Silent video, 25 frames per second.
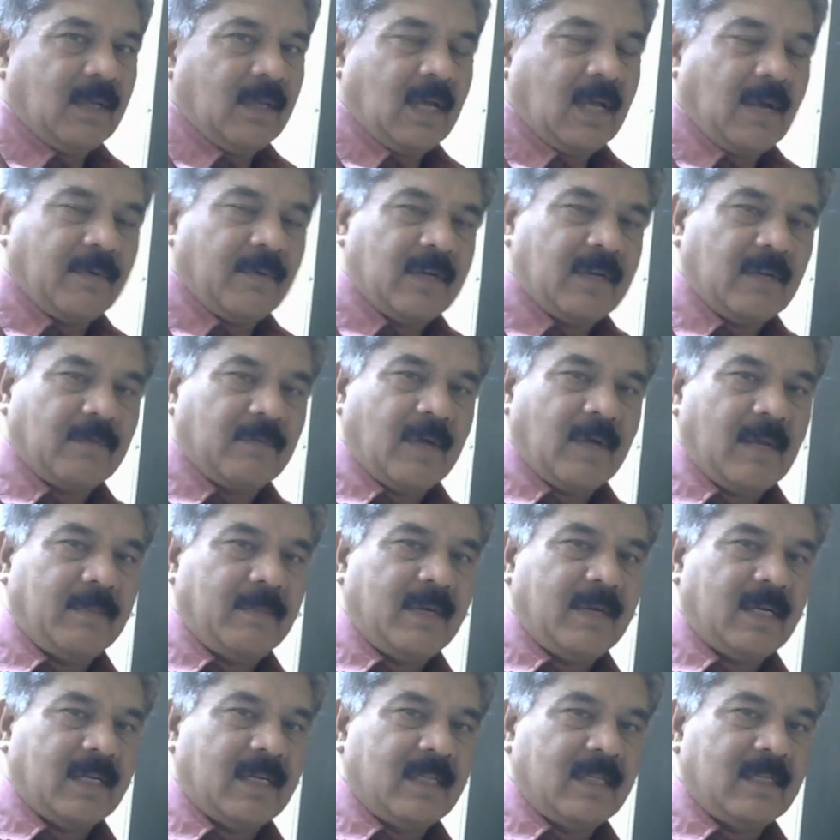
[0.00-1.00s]
our
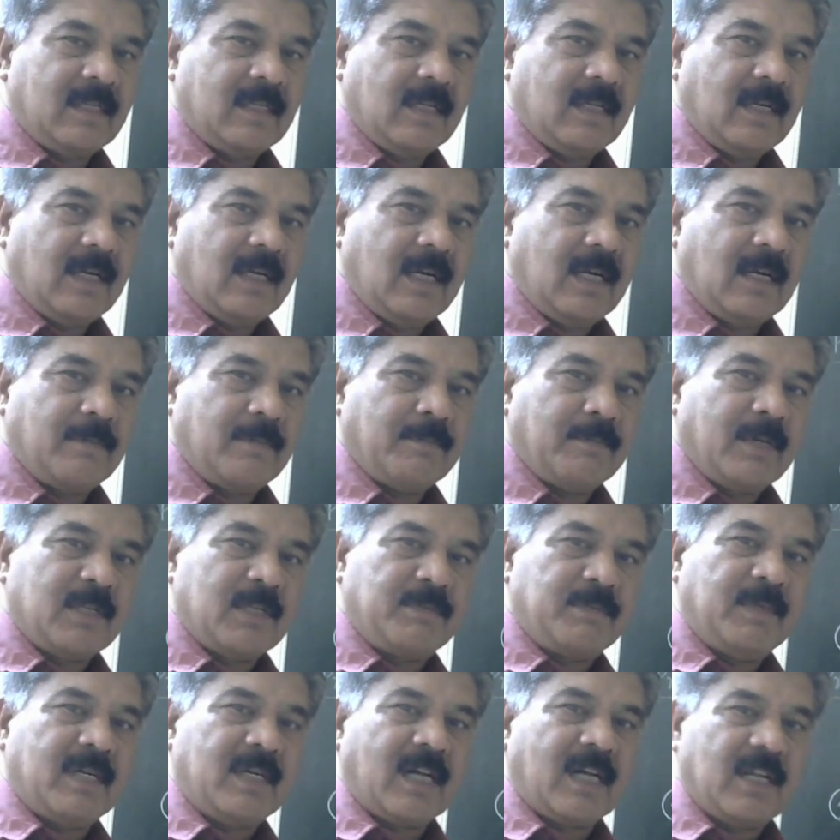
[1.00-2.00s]
requirement is it must
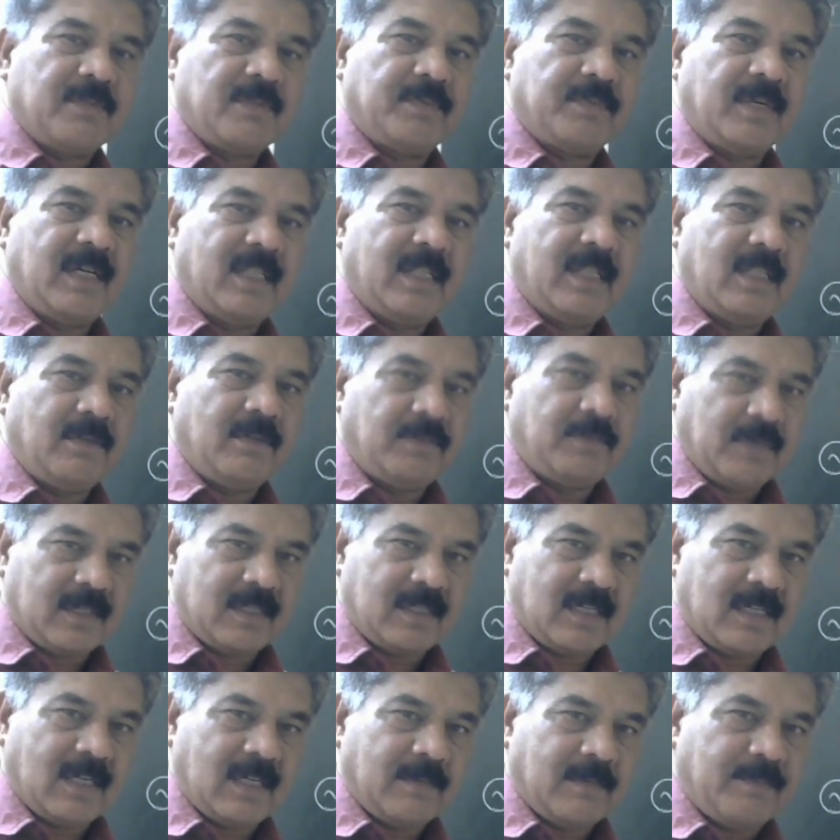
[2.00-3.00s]
be transferred in the
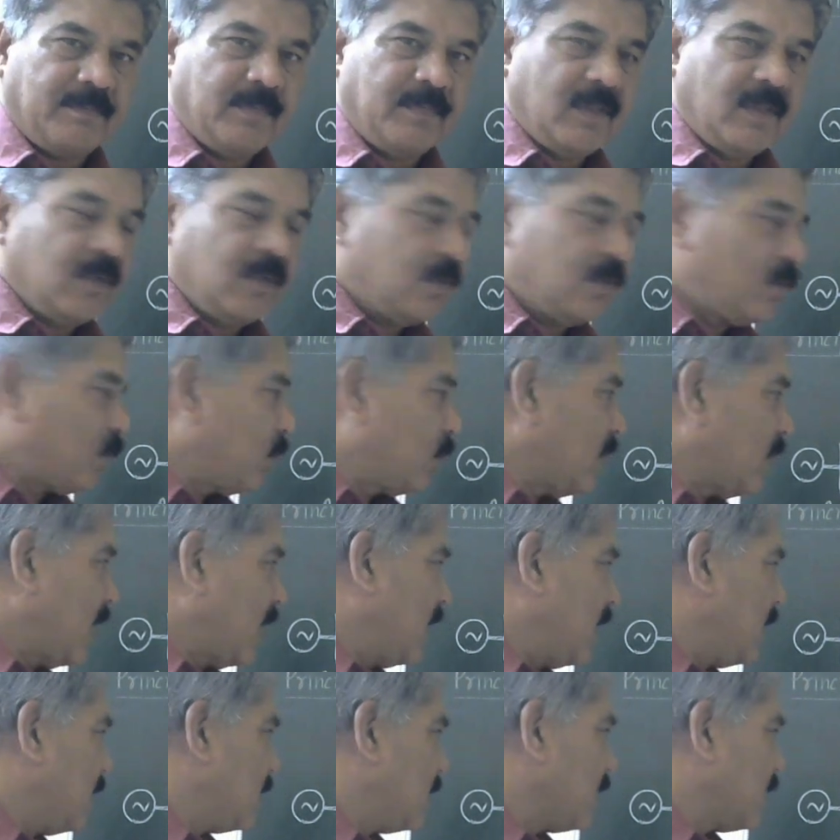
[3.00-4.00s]
first step so
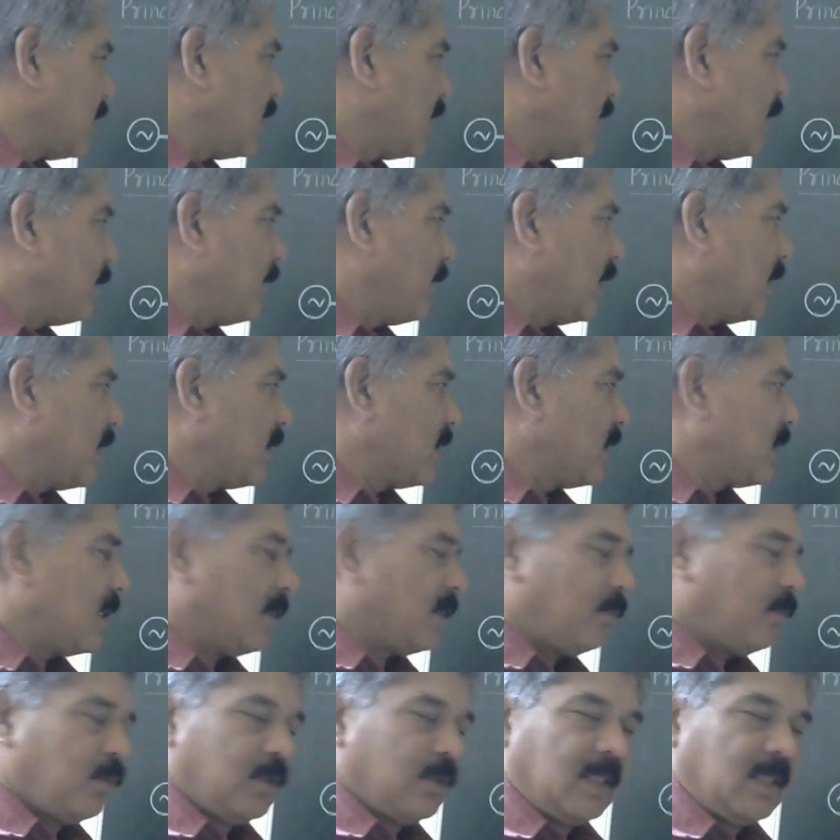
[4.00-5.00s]
that circuit breakers
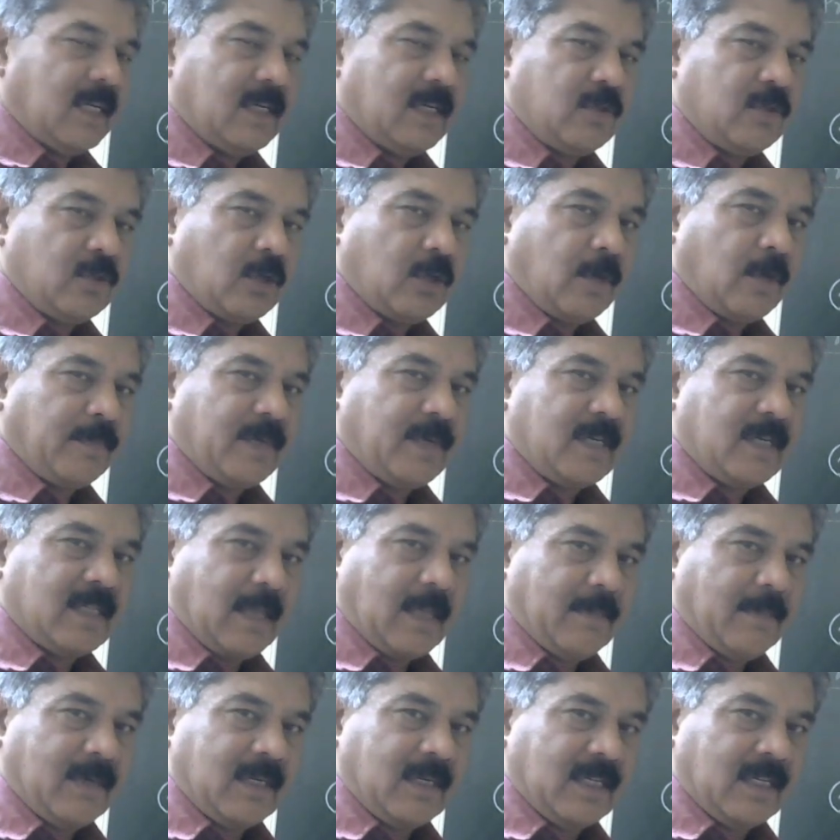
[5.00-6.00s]
at both the ends should operate
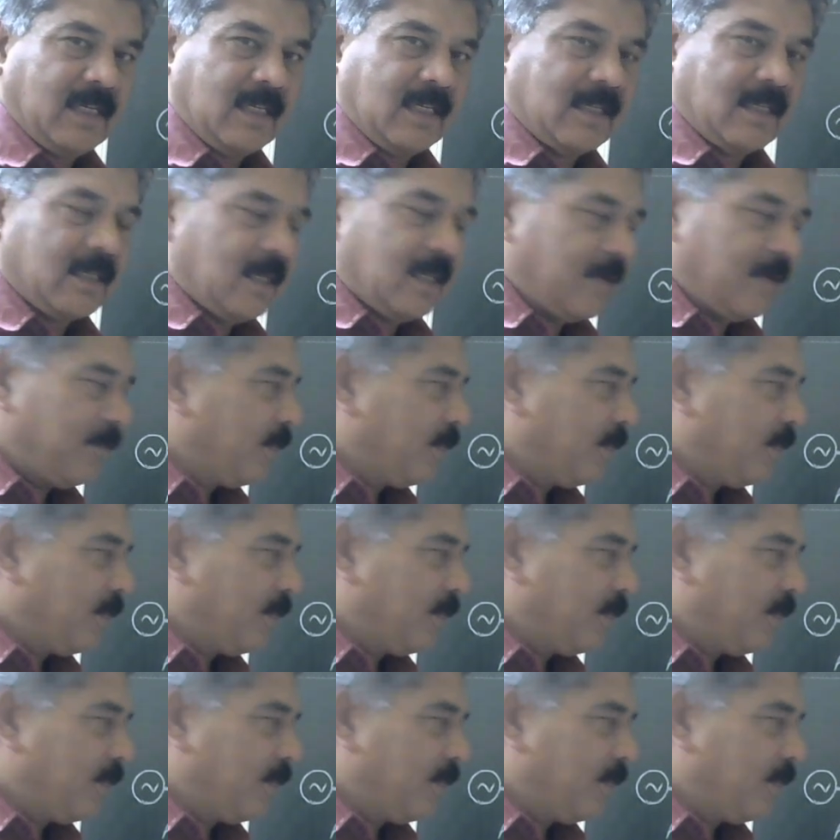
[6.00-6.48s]
simultaneously.